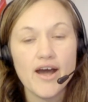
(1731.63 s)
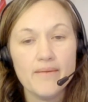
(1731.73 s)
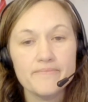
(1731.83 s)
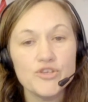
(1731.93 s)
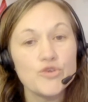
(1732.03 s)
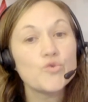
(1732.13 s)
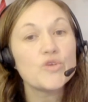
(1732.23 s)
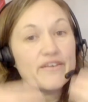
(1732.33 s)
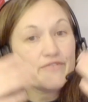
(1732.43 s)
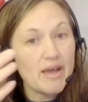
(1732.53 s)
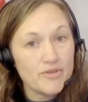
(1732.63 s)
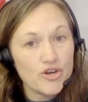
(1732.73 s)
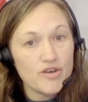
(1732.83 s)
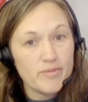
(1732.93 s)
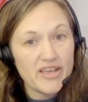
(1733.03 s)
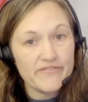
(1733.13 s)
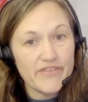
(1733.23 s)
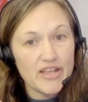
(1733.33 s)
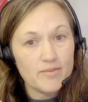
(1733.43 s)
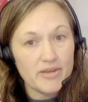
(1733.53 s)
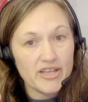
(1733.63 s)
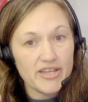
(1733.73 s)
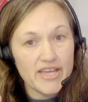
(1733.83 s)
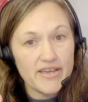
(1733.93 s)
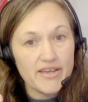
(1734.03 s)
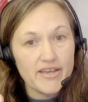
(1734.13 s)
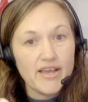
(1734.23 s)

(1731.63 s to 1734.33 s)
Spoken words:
you give them your availability,